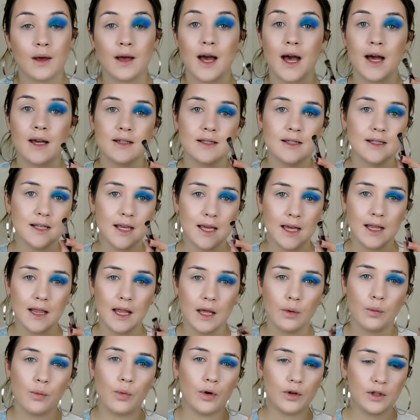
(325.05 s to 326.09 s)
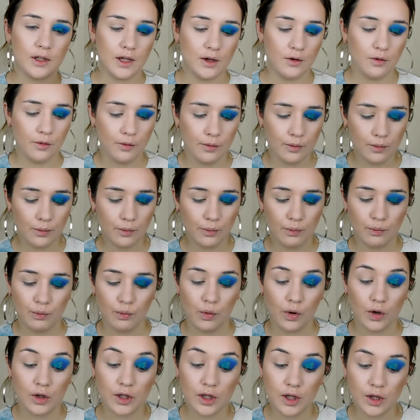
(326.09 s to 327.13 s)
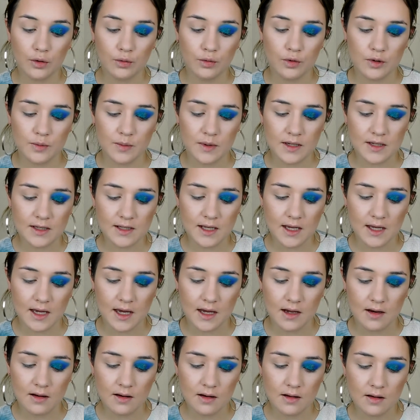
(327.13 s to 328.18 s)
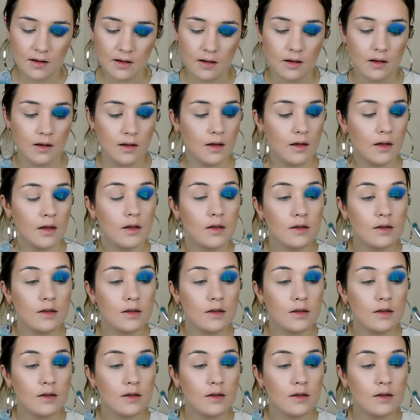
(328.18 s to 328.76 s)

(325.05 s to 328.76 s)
so I can't see like what you would be seeing.